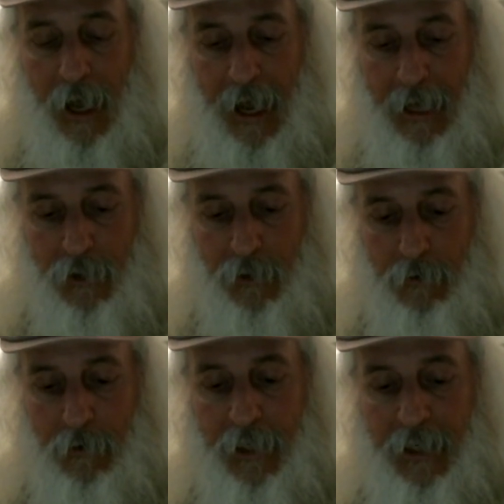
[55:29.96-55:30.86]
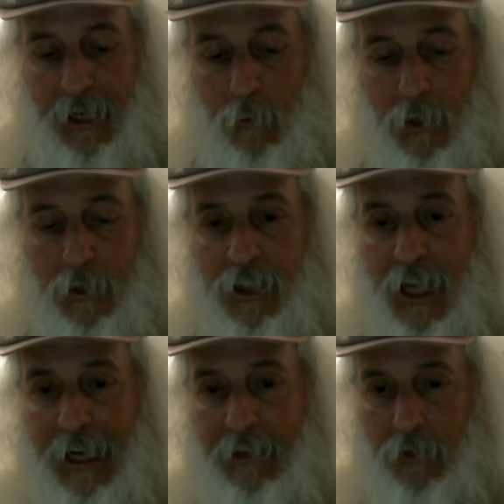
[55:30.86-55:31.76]
and so they're only getting one
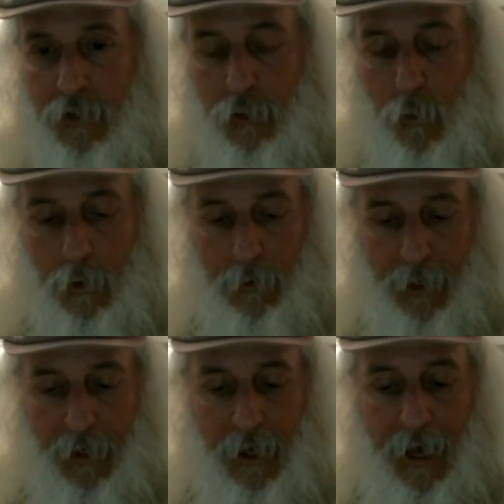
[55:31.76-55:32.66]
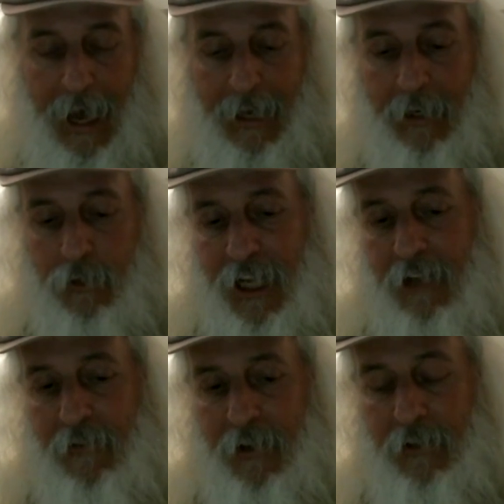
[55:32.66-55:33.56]
side of the story and there's
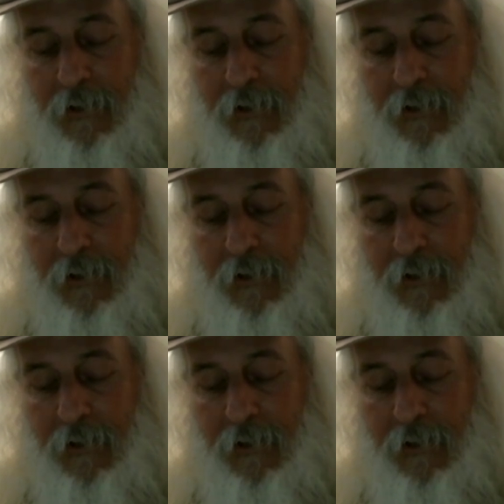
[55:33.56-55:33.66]
even